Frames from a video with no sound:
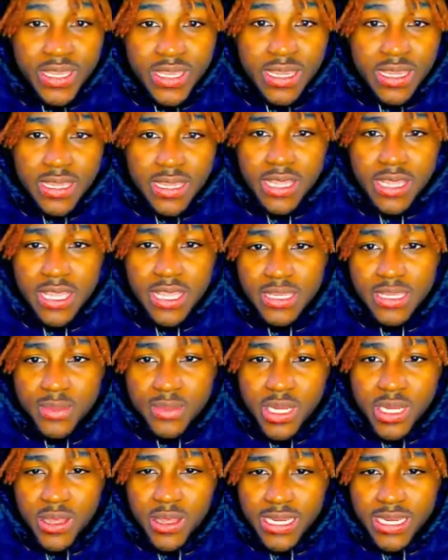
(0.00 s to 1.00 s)
Y'all let me
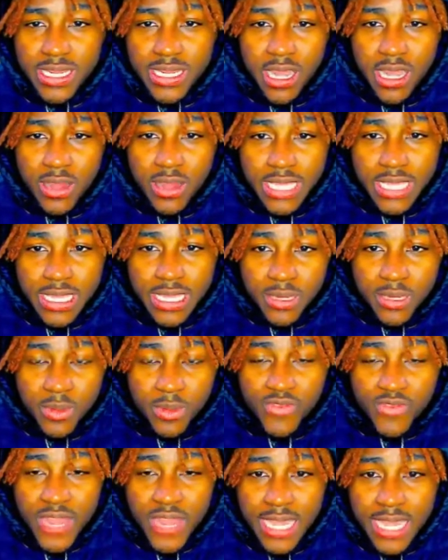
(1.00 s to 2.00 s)
know any. Okay, number
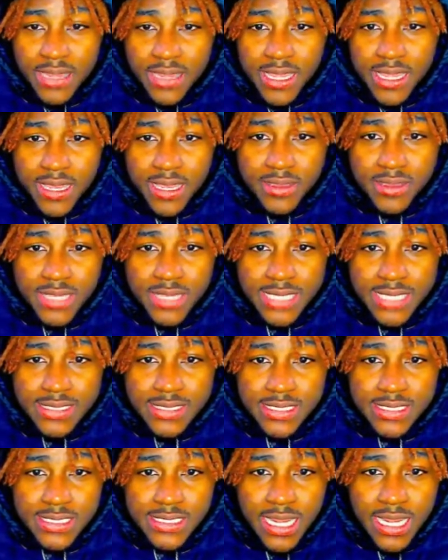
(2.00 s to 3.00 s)
five. I ain't gonna lie to
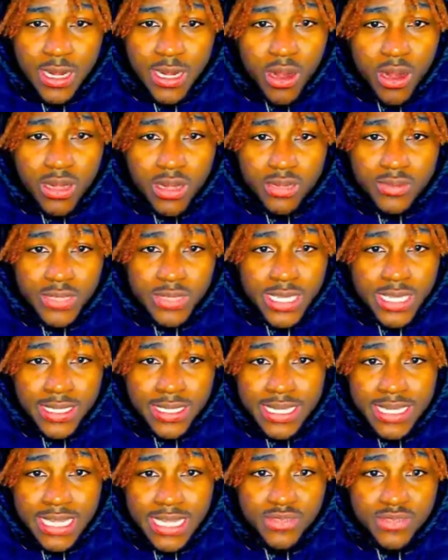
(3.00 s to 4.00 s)
you. You're not guarding. Yeah,
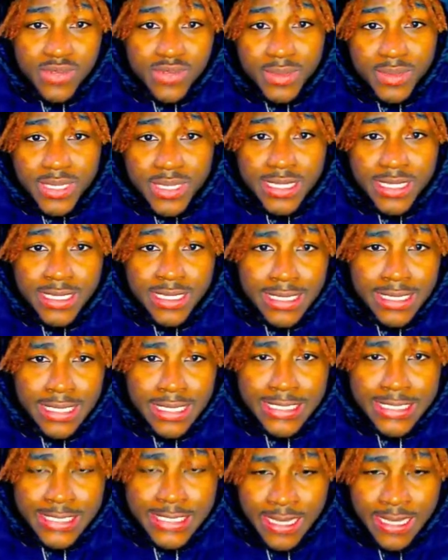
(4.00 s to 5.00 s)
get out the way, man.
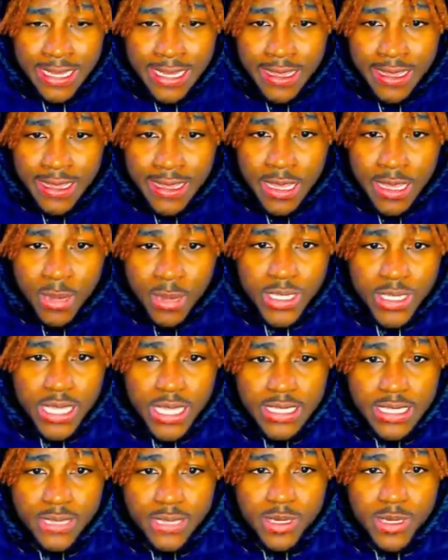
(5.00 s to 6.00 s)
Nice. But y'all
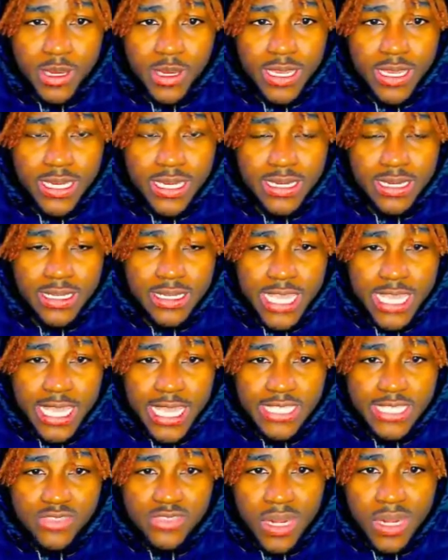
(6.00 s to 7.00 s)
let me know any other
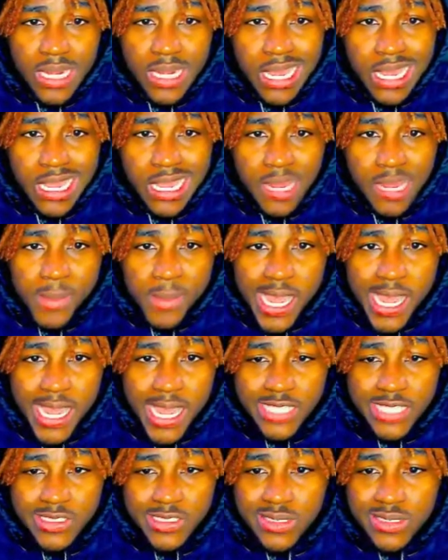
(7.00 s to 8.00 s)
games right now. I got my
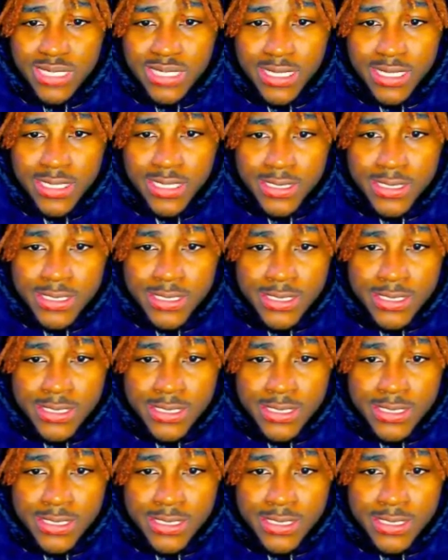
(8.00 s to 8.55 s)
eyes on Lakers.